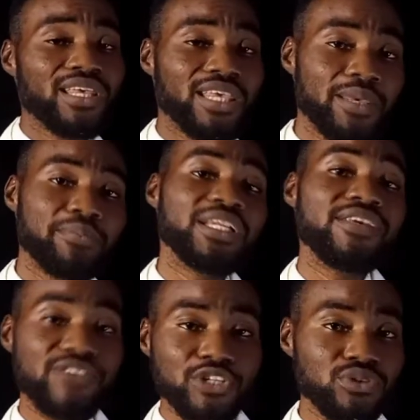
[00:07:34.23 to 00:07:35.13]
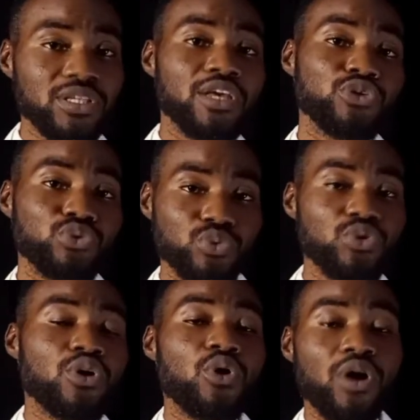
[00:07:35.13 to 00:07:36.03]
him leaving you
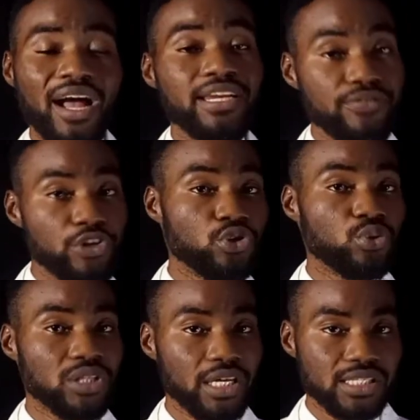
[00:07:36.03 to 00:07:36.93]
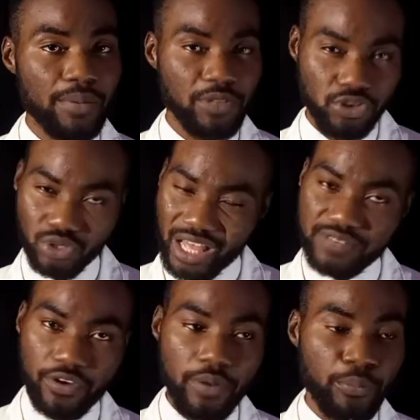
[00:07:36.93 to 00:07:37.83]
or her leaving you in the examination.
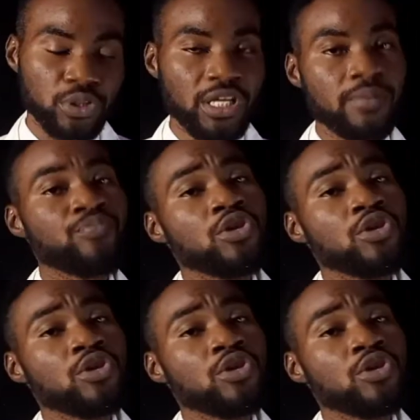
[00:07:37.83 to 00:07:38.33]
That's very important.